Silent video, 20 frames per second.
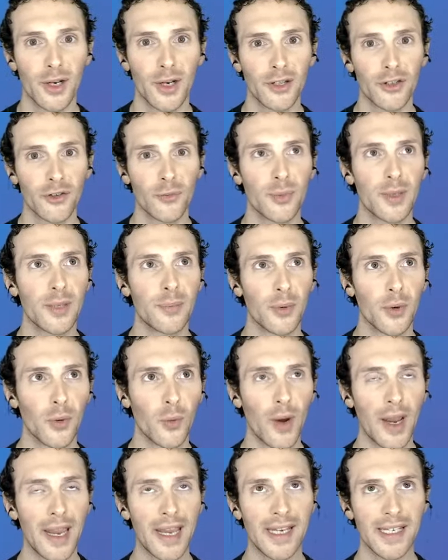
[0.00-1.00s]
lot of people
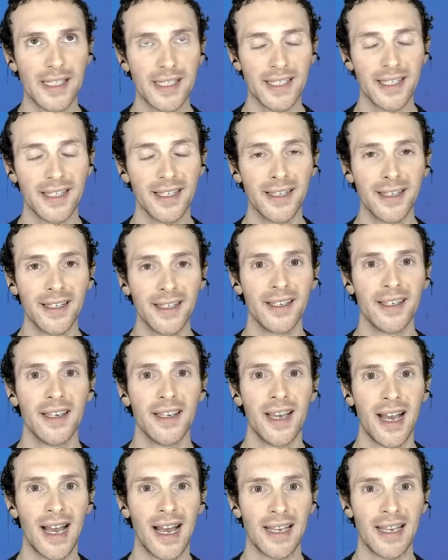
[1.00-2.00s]
wait
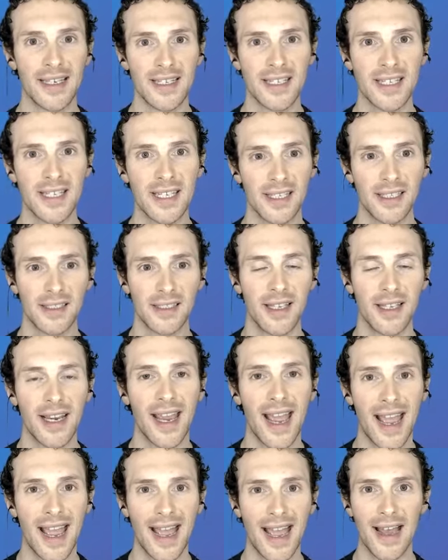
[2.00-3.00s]
until they
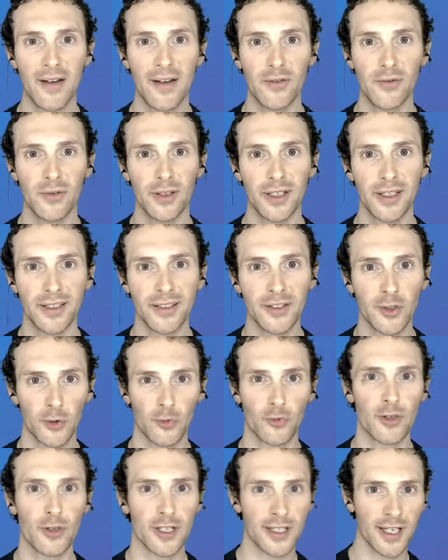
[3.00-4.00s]
have the
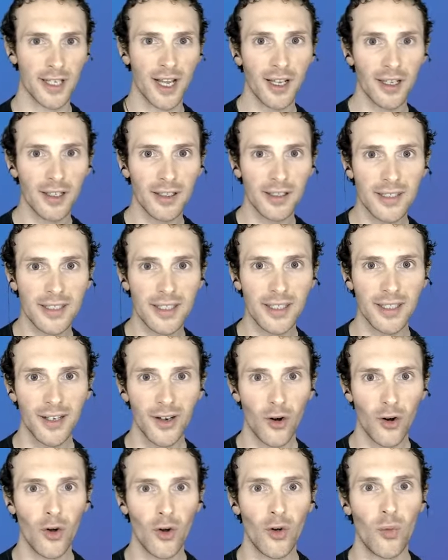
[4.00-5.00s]
result of
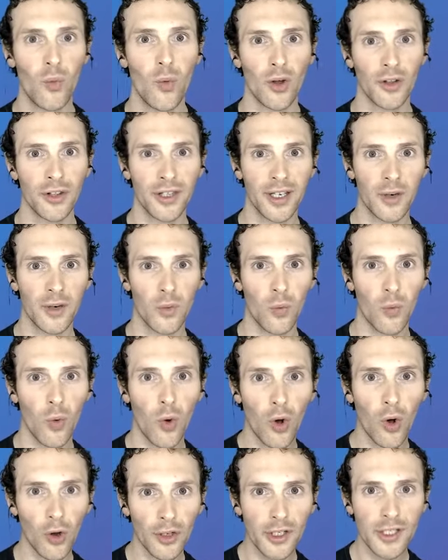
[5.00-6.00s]
what they
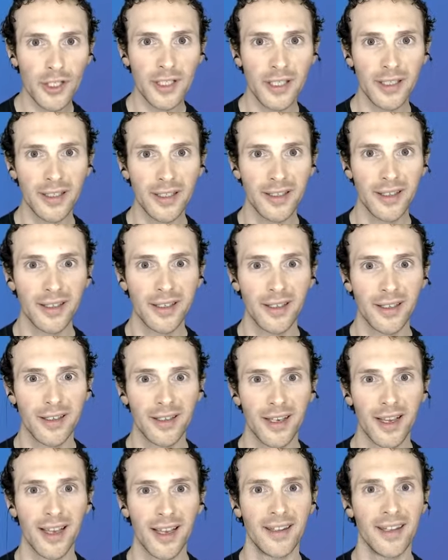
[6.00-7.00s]
want
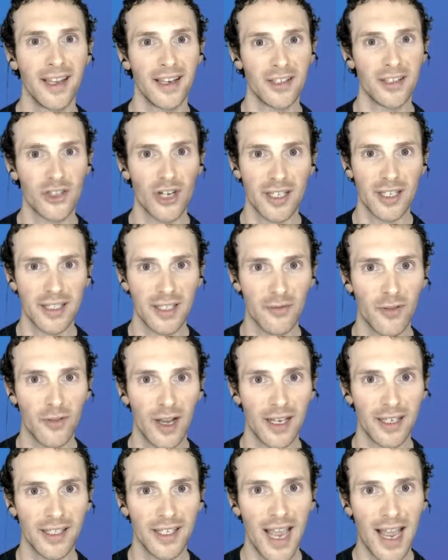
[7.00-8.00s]
and then
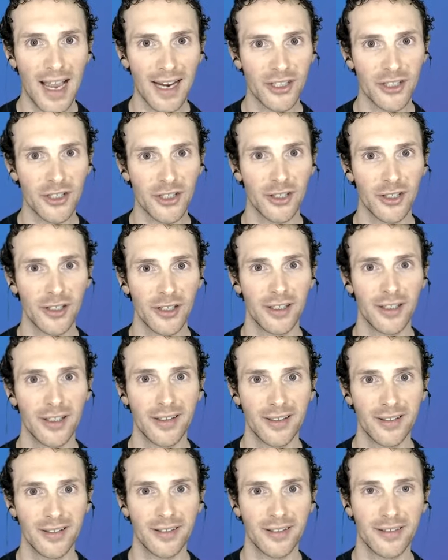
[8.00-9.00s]
justify the action,
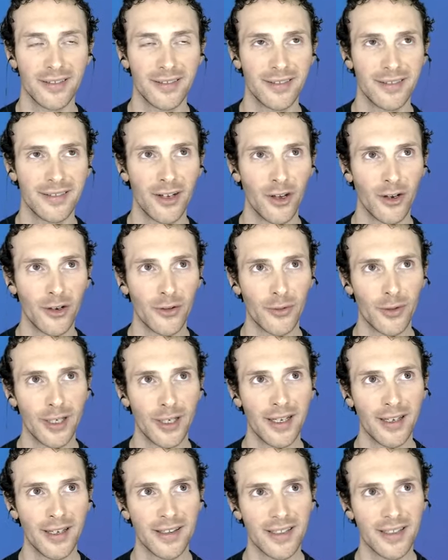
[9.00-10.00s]
not
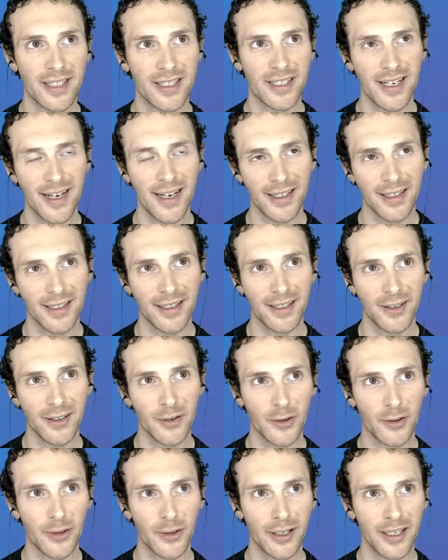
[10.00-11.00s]
really understanding
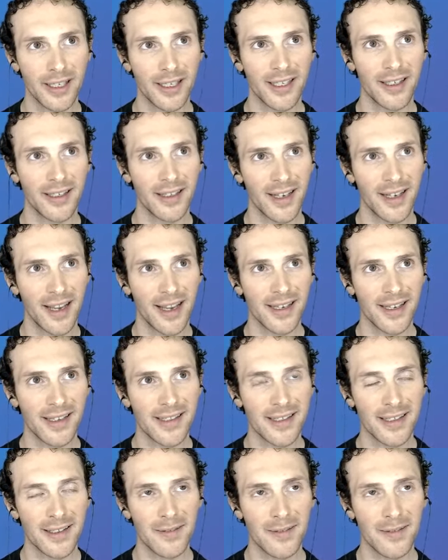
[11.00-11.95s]
or thinking that